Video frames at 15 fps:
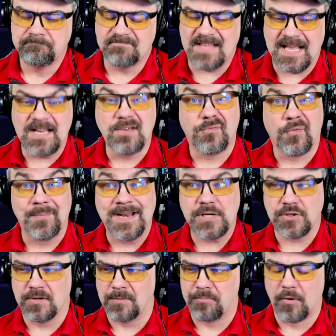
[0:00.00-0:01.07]
that
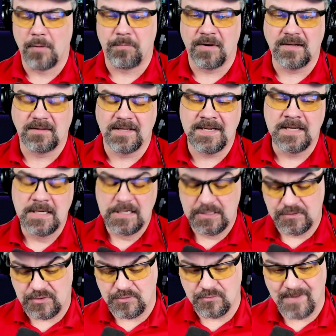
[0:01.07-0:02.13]
information appropriately
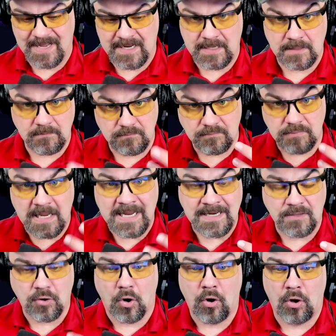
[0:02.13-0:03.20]
to a
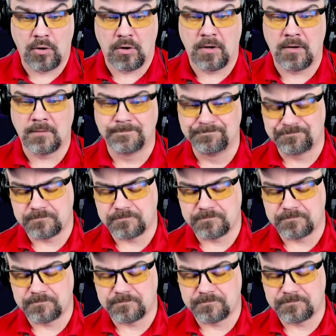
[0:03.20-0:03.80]
a caller.